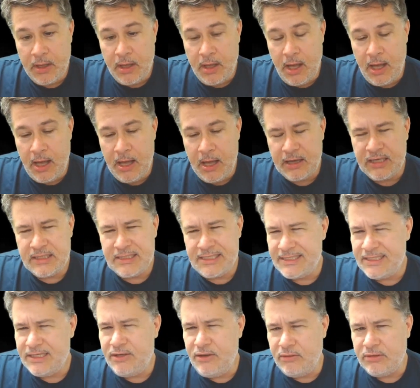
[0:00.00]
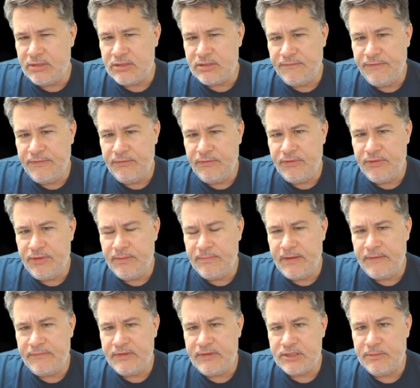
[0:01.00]
Because I did notice a few of them
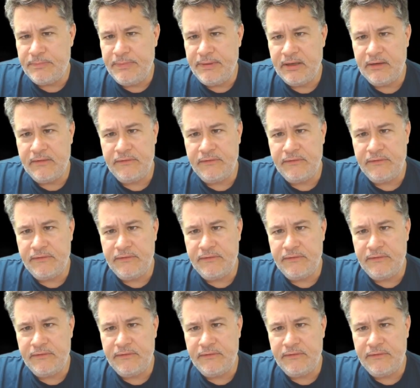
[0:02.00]
have disappeared.